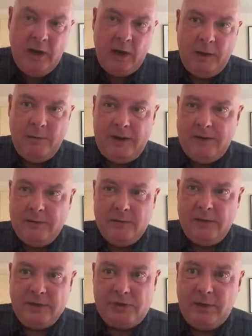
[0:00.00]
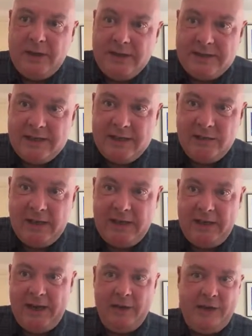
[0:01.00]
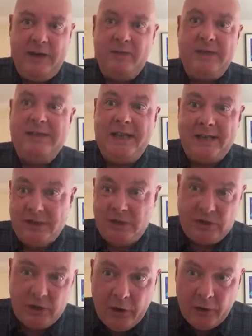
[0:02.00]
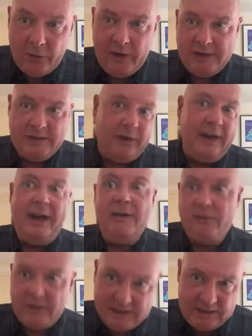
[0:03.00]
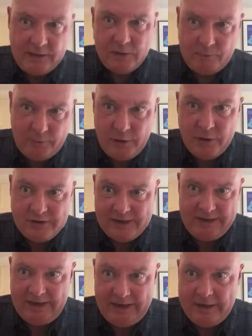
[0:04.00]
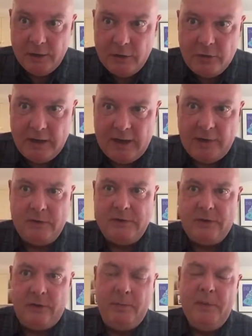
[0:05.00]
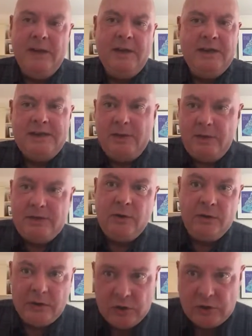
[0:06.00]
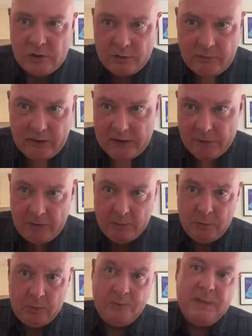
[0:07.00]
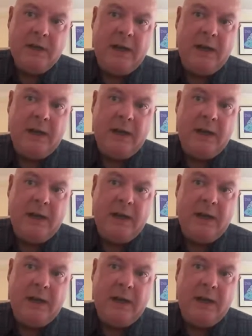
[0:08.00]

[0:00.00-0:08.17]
I mean, Australian TV now, every second show has got every single person getting nude half the time. So it's got no shock value anymore.